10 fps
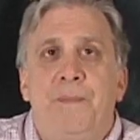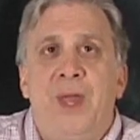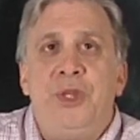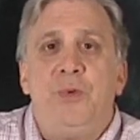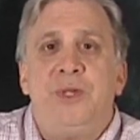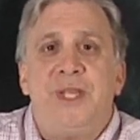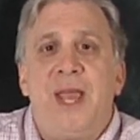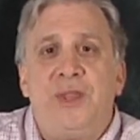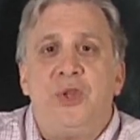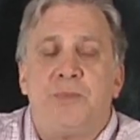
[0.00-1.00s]
and you would
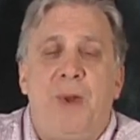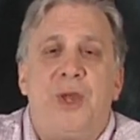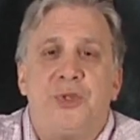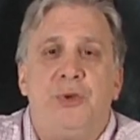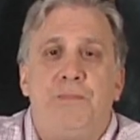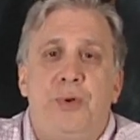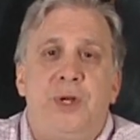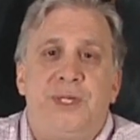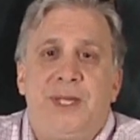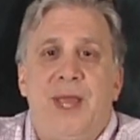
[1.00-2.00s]
take this puzzle and put
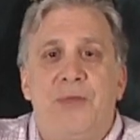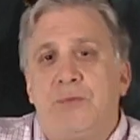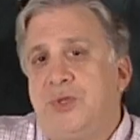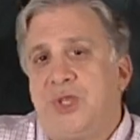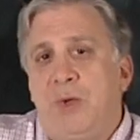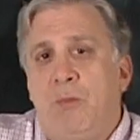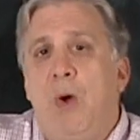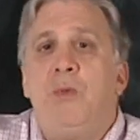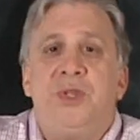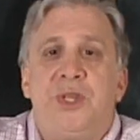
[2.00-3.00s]
it together and see
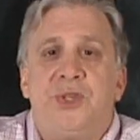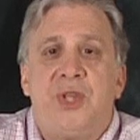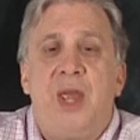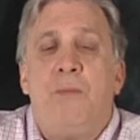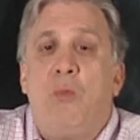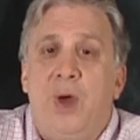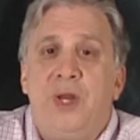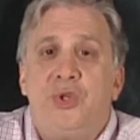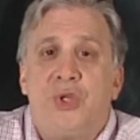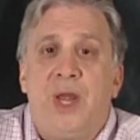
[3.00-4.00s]
what was the same, what
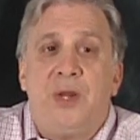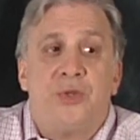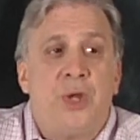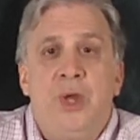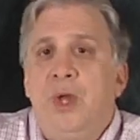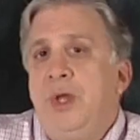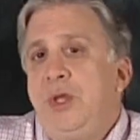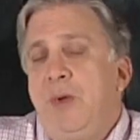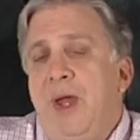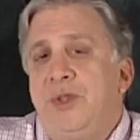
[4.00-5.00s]
had changed.
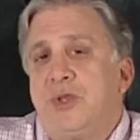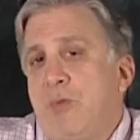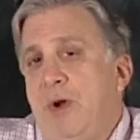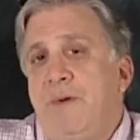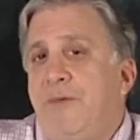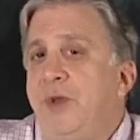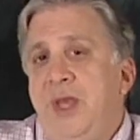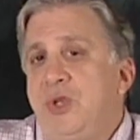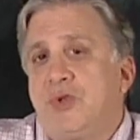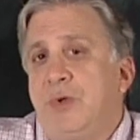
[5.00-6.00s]
You had this wonderful
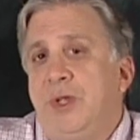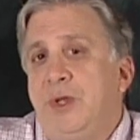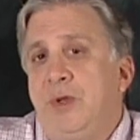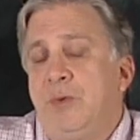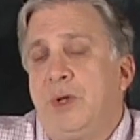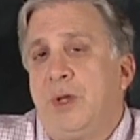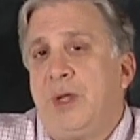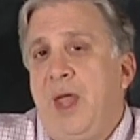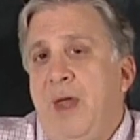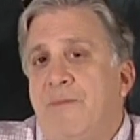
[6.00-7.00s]
history that you would
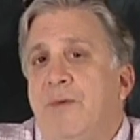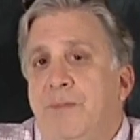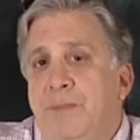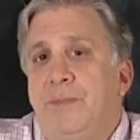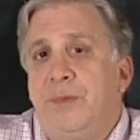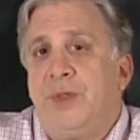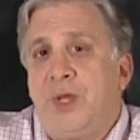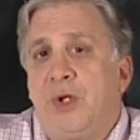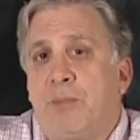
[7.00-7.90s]
look at from the year